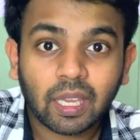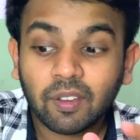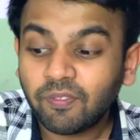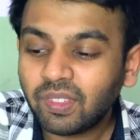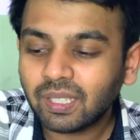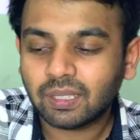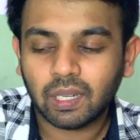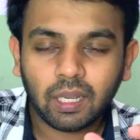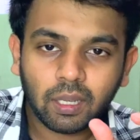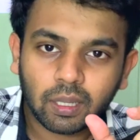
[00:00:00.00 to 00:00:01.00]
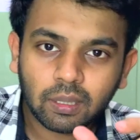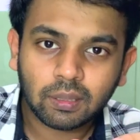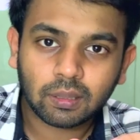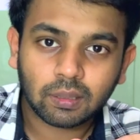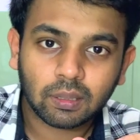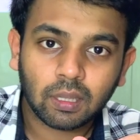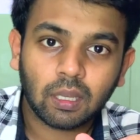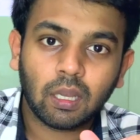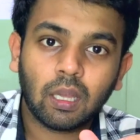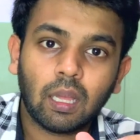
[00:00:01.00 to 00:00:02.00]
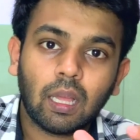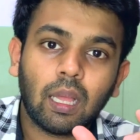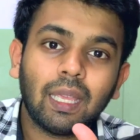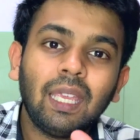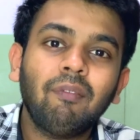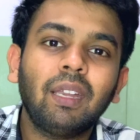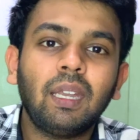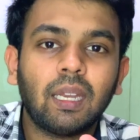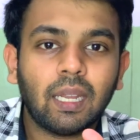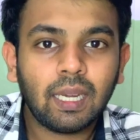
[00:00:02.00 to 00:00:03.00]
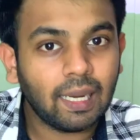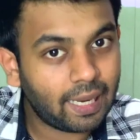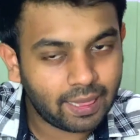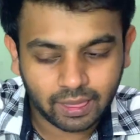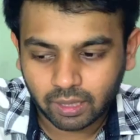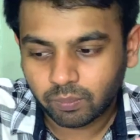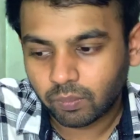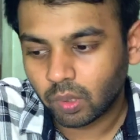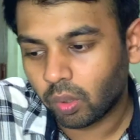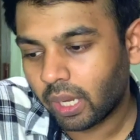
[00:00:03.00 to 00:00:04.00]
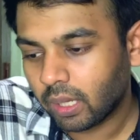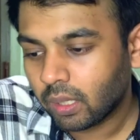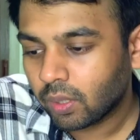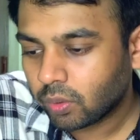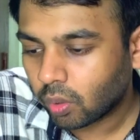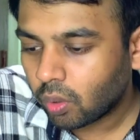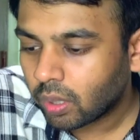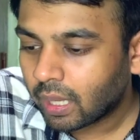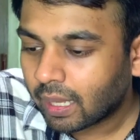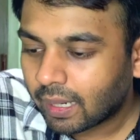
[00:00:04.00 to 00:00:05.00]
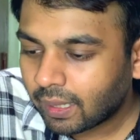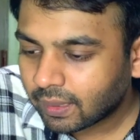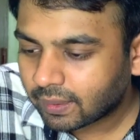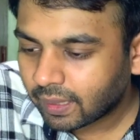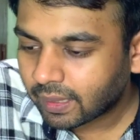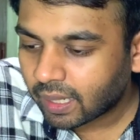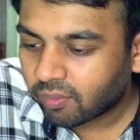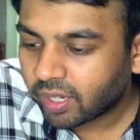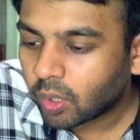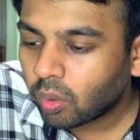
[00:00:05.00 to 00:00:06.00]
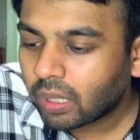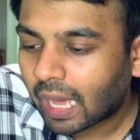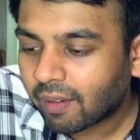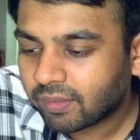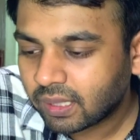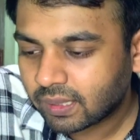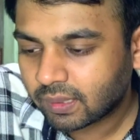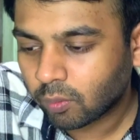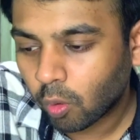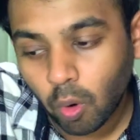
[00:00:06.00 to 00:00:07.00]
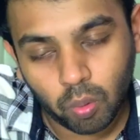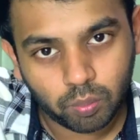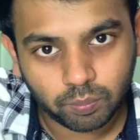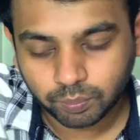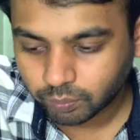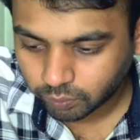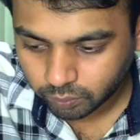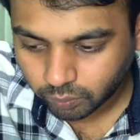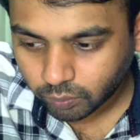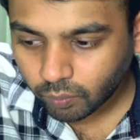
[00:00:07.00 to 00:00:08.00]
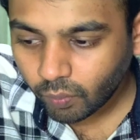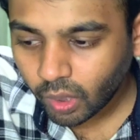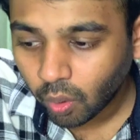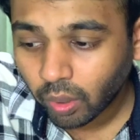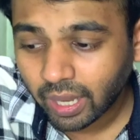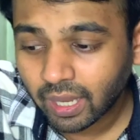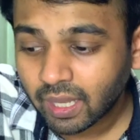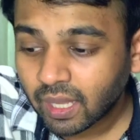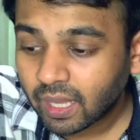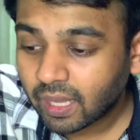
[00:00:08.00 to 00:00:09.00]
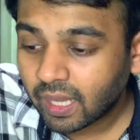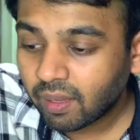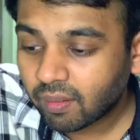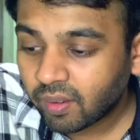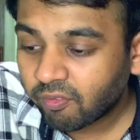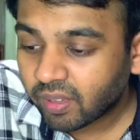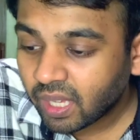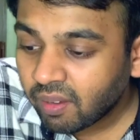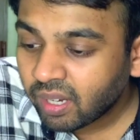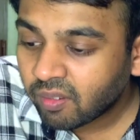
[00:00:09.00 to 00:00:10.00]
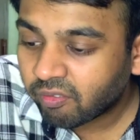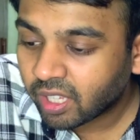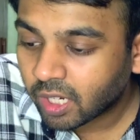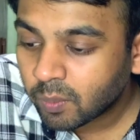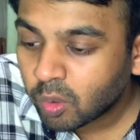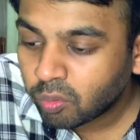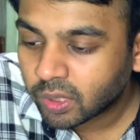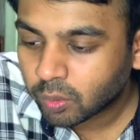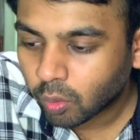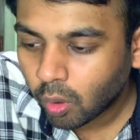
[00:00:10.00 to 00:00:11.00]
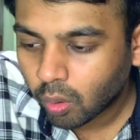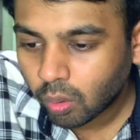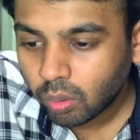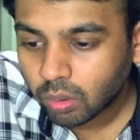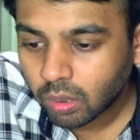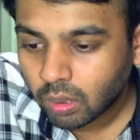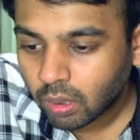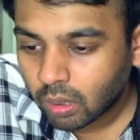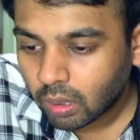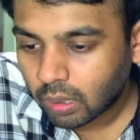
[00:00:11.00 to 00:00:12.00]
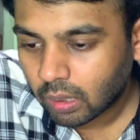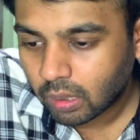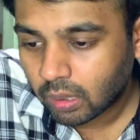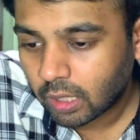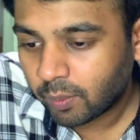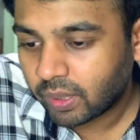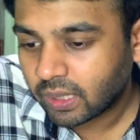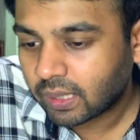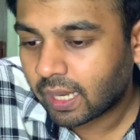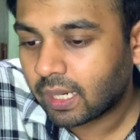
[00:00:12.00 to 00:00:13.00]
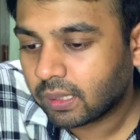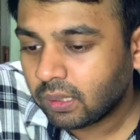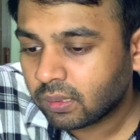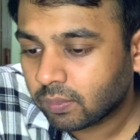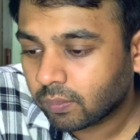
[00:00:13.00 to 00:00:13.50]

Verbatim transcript: if the string is even in length okay so let us say that we don't have this o okay e if even if we remove this o uh, let me just highlight this